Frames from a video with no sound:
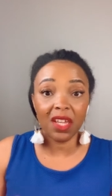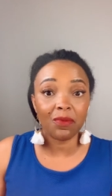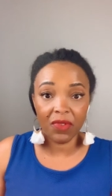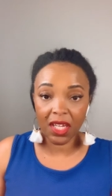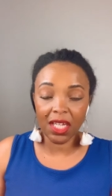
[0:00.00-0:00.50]

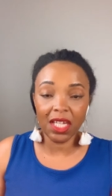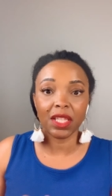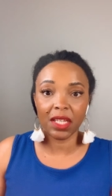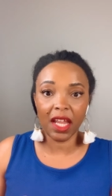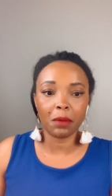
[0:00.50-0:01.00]
envy
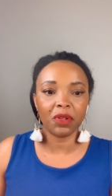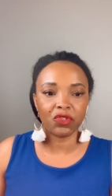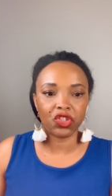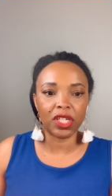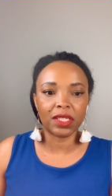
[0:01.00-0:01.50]
in the name
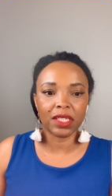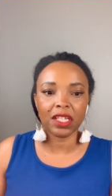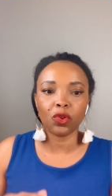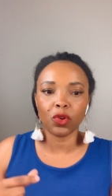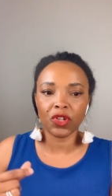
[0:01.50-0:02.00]
of
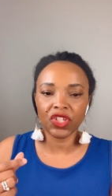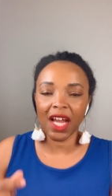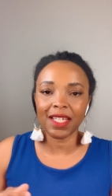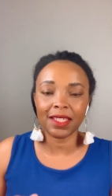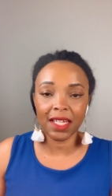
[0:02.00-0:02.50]
Jesus, according to
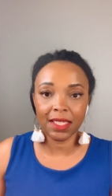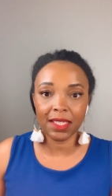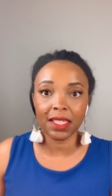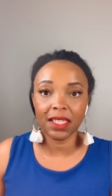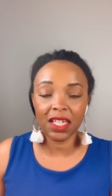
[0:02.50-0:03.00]
Isaiah
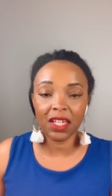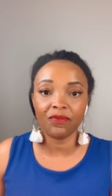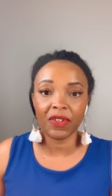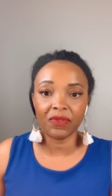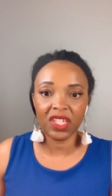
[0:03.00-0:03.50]

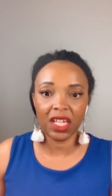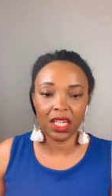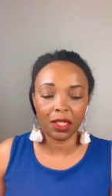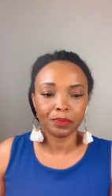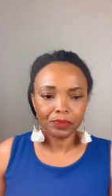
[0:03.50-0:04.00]

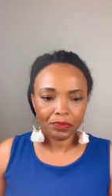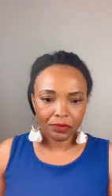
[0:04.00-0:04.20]
60:15.